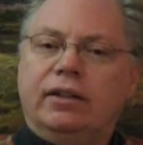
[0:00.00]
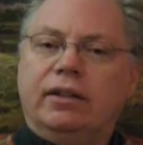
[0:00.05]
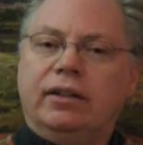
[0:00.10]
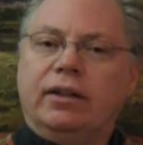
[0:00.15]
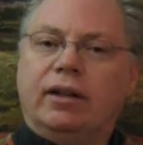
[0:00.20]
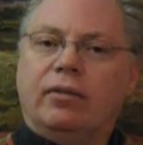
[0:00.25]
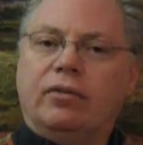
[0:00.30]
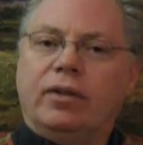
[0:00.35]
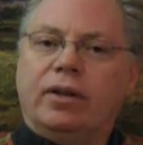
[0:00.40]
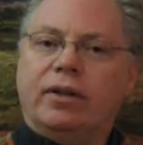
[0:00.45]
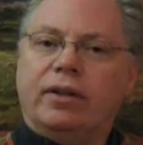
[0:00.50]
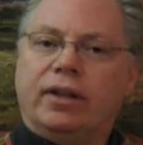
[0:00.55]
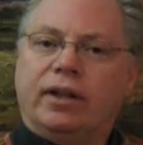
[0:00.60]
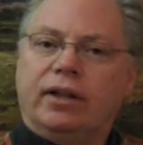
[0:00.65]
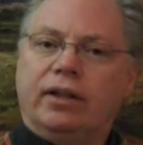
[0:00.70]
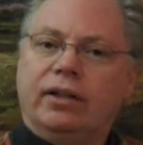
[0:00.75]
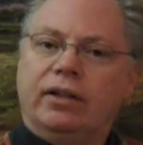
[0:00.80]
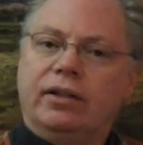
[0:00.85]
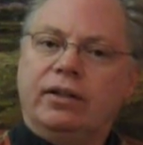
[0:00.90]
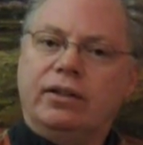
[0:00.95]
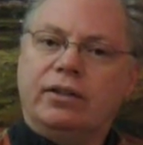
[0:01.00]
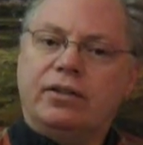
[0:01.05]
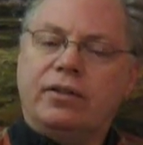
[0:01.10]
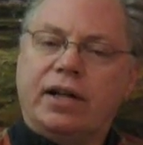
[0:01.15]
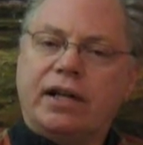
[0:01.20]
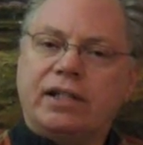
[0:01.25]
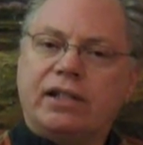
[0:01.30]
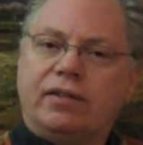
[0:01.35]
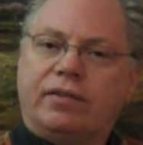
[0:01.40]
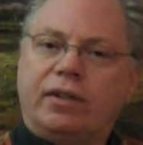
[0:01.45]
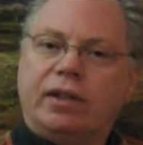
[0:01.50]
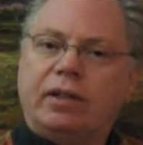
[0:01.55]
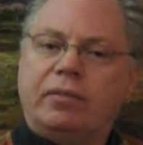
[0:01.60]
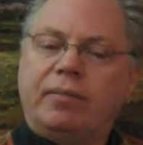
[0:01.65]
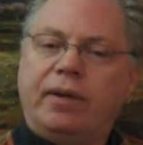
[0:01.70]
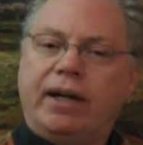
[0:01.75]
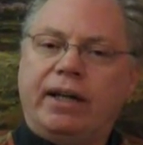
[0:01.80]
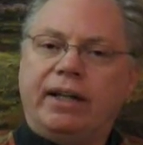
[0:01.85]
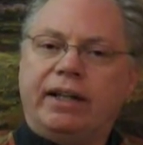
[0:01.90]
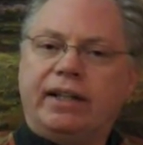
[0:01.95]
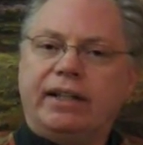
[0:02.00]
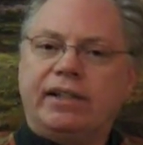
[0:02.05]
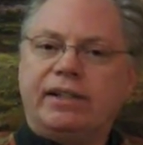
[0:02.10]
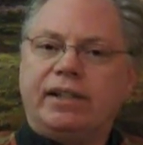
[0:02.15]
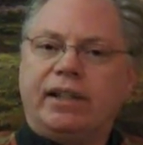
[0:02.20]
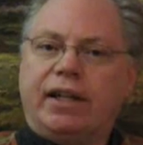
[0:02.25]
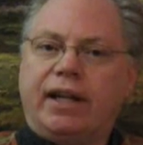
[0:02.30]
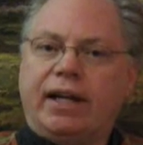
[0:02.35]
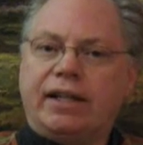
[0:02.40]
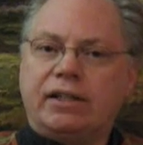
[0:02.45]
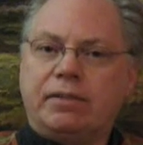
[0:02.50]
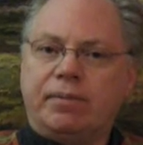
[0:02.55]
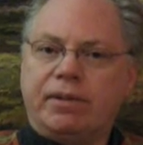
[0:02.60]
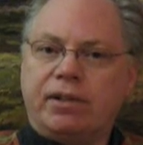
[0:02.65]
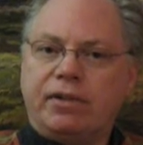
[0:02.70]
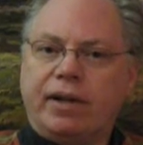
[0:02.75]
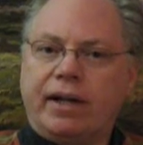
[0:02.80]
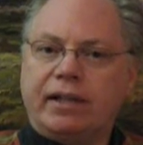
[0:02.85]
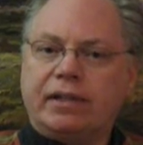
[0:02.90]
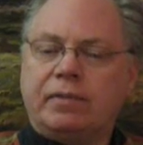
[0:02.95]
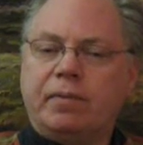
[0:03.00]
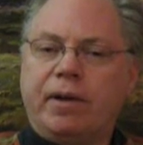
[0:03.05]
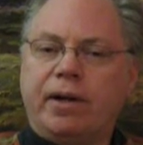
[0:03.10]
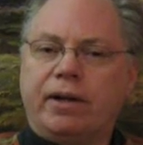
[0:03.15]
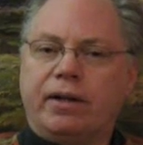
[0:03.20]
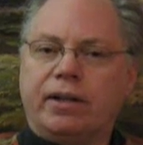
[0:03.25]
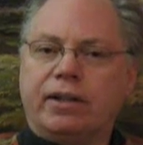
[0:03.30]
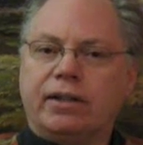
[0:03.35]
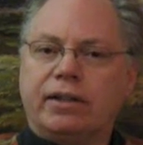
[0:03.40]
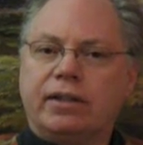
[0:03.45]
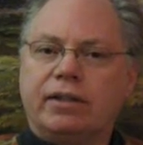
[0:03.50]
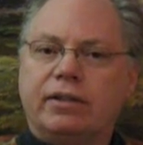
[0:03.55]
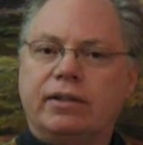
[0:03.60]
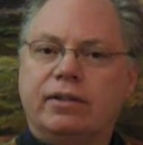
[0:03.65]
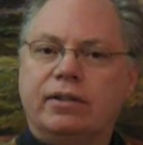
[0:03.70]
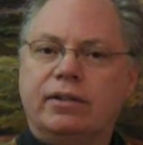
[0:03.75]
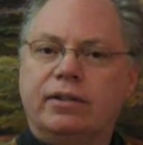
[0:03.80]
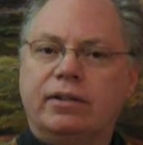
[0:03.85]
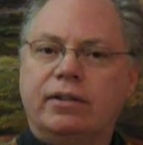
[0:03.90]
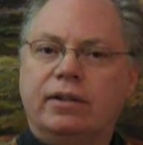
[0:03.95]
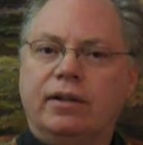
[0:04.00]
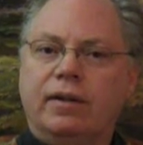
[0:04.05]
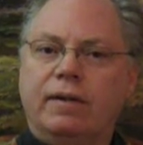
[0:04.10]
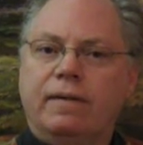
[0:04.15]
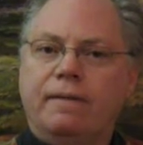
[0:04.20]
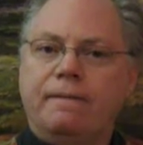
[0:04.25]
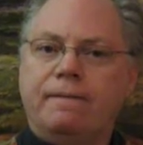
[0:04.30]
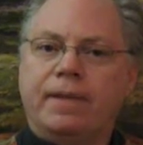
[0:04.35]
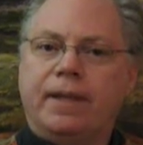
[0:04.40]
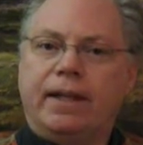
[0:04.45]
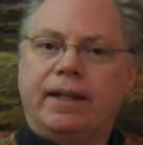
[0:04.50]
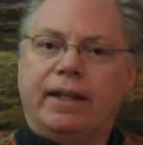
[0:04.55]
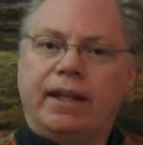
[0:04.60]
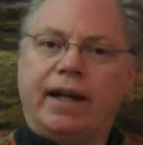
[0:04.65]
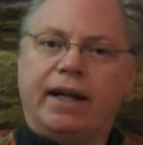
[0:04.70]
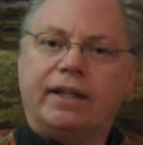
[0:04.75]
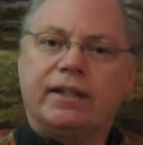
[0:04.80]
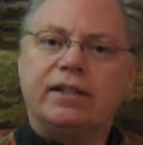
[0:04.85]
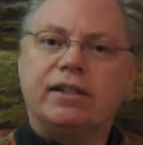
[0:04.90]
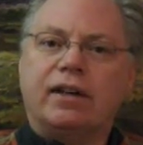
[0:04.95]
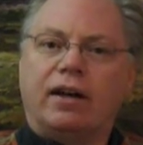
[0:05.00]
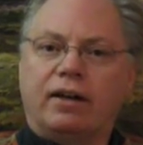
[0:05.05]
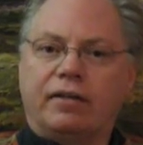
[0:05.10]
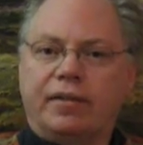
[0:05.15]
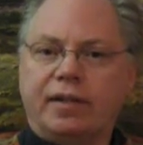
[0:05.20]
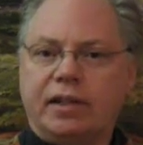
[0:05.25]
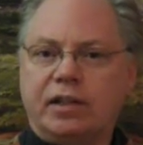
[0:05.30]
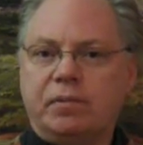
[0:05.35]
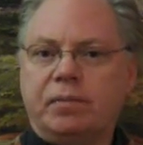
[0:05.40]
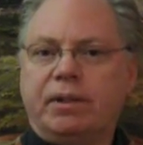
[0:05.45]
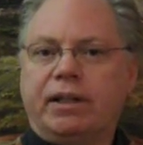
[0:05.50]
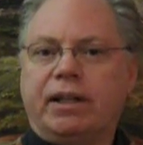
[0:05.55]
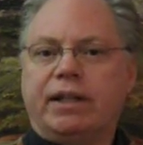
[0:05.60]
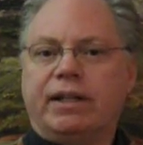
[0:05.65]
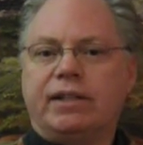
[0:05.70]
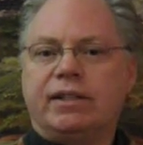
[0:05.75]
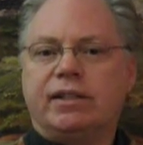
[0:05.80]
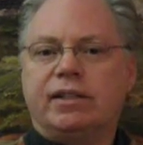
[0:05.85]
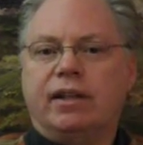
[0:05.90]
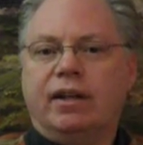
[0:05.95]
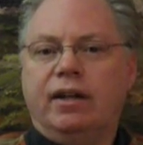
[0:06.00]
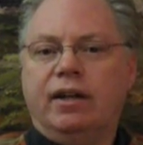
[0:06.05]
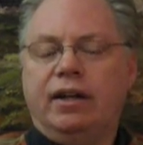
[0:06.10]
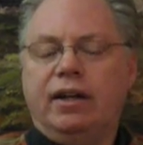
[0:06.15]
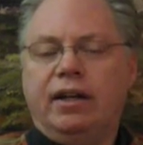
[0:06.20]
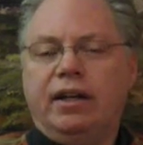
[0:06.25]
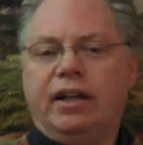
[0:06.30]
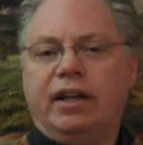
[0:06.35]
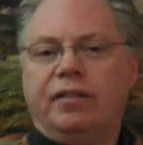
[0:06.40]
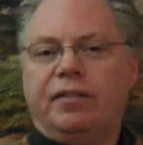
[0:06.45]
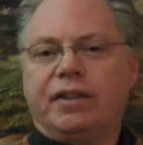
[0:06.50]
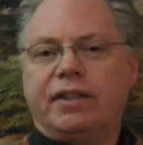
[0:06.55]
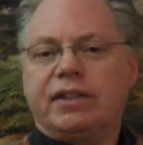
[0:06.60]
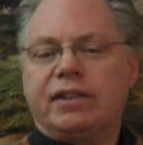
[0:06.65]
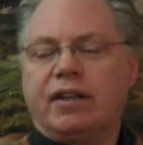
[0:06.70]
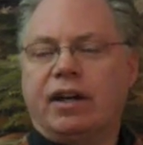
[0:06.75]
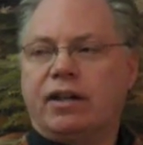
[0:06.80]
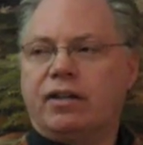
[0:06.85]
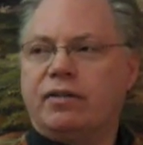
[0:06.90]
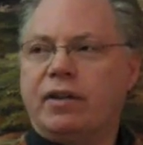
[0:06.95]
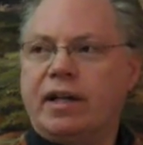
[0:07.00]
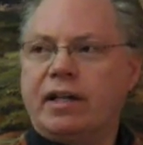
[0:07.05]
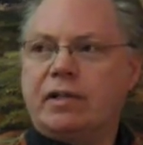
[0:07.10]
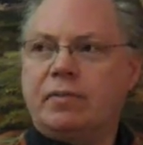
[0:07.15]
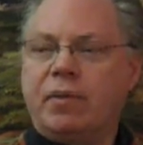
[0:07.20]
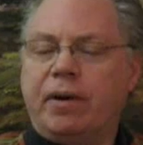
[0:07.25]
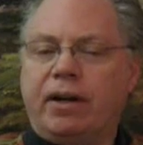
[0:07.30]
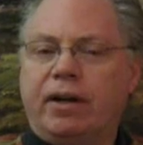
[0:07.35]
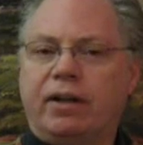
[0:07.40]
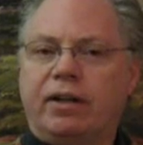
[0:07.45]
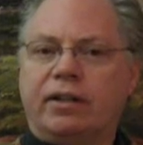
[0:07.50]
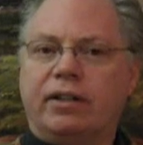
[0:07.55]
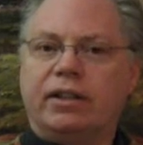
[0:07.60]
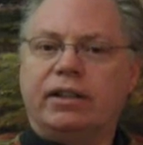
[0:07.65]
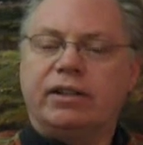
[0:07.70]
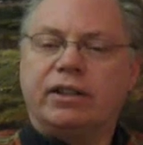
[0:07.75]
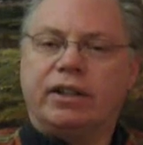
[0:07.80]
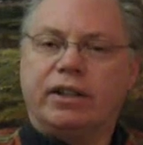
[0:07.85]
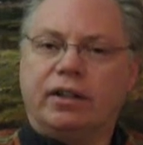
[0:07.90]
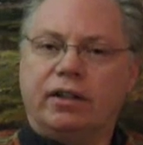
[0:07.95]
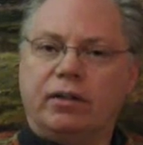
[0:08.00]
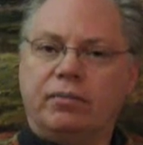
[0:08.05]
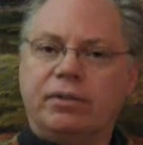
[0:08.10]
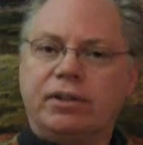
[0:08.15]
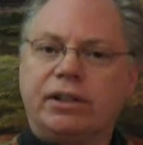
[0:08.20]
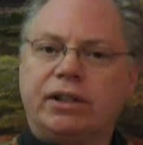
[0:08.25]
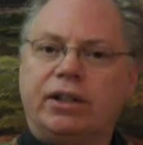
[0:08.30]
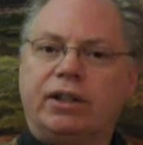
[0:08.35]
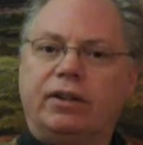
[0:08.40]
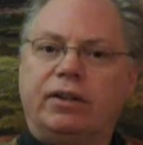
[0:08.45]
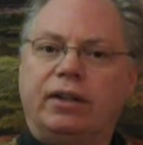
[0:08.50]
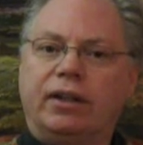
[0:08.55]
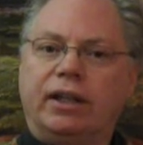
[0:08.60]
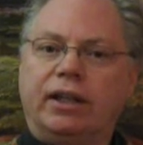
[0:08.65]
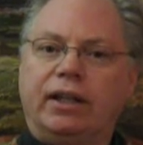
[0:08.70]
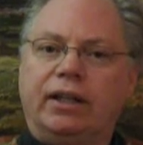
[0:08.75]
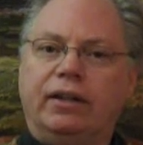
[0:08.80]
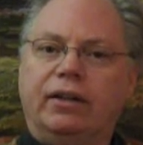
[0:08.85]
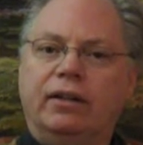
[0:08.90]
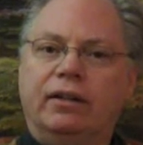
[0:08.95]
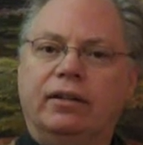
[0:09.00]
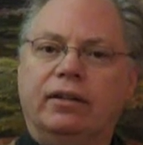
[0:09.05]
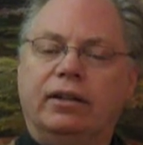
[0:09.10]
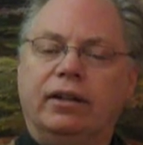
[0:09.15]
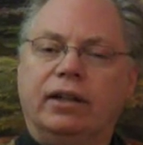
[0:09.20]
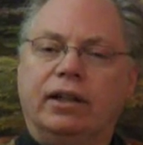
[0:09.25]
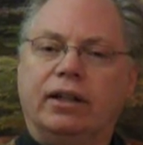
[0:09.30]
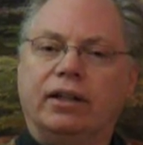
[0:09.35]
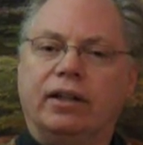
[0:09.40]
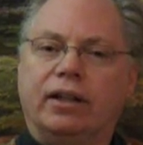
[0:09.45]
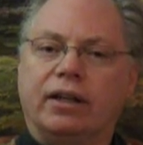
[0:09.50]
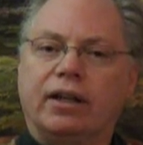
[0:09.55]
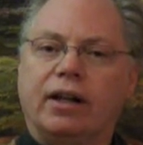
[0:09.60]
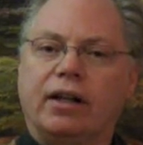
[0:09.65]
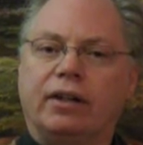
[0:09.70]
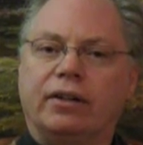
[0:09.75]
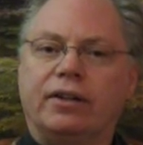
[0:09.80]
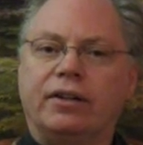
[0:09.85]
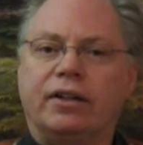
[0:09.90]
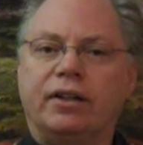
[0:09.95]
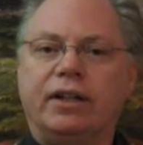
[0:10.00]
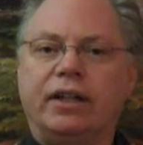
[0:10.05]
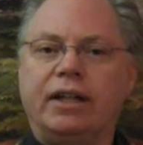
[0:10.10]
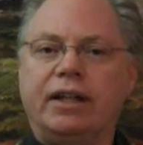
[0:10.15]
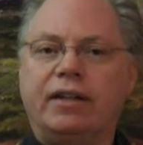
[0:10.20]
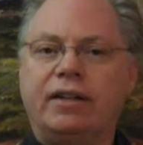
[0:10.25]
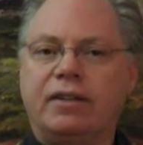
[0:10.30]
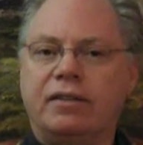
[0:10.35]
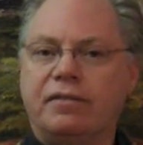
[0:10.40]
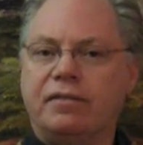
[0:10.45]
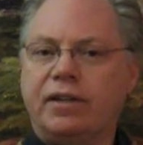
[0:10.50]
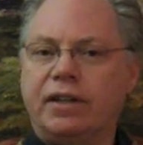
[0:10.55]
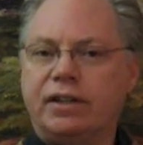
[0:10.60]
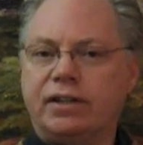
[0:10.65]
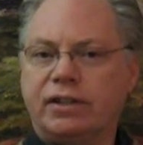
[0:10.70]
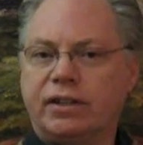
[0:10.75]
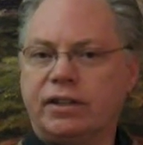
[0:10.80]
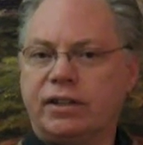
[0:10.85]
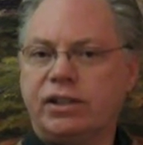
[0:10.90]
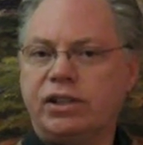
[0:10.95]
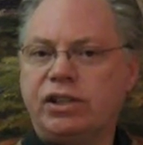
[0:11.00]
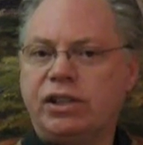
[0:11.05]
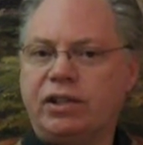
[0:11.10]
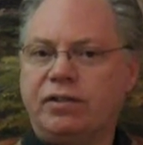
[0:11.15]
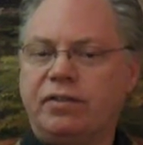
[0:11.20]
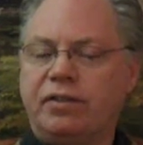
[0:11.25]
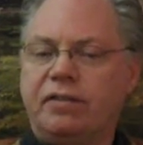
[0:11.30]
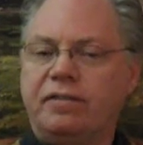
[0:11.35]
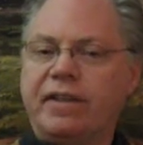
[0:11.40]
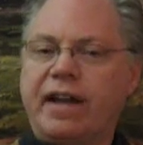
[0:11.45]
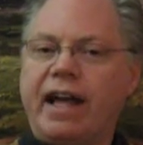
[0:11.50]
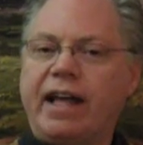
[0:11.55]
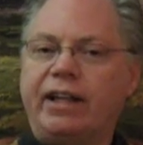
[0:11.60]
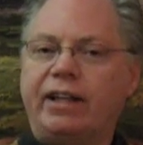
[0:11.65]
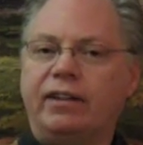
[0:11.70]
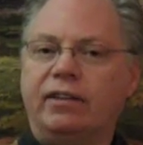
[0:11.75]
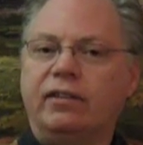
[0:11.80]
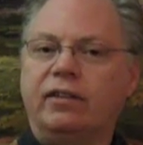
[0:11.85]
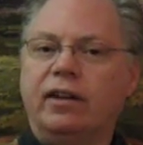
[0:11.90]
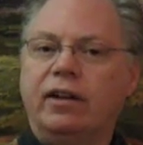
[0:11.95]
Now one of the traits of a good putty is that it has to be transparent, and that's obvious because if it's not transparent, it's going to obscure the color underneath, and it's going to shift the value.